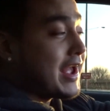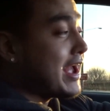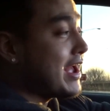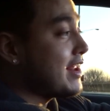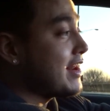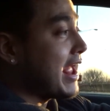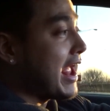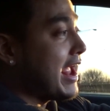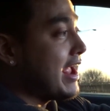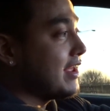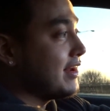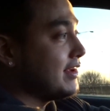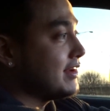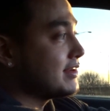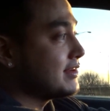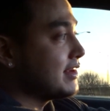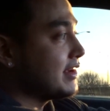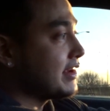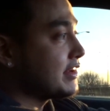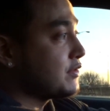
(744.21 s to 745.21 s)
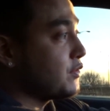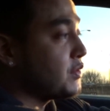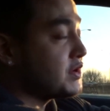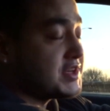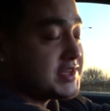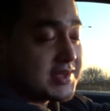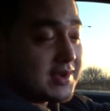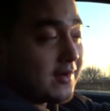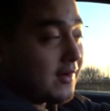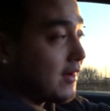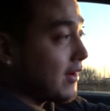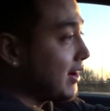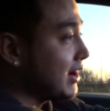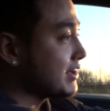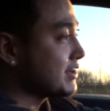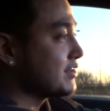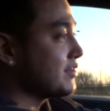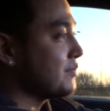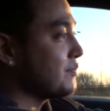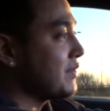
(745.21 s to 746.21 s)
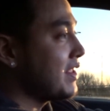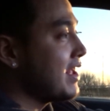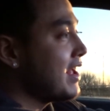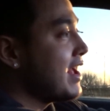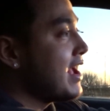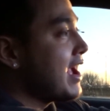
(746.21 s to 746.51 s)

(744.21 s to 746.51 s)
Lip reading: and 86, which is awesome.